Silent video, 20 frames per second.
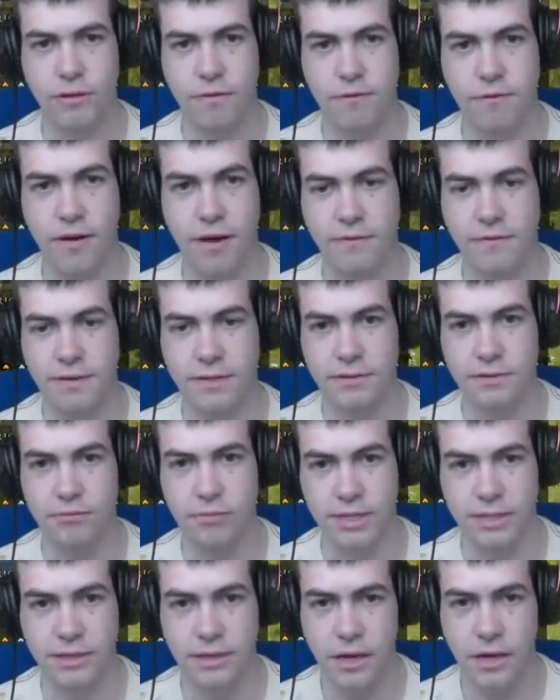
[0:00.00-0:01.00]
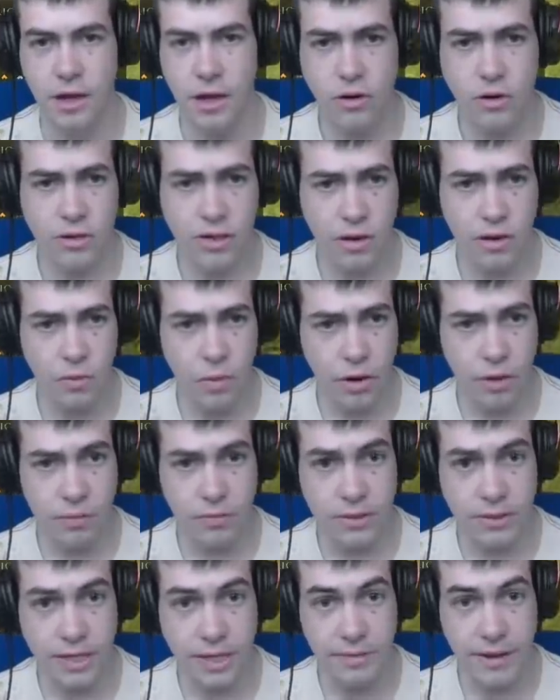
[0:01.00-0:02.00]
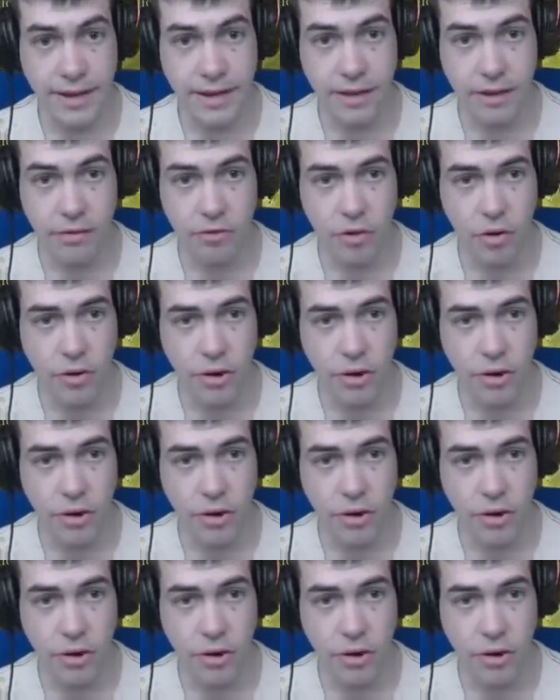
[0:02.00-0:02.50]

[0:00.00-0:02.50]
the fight for some reason. Looks like one of them did make it through.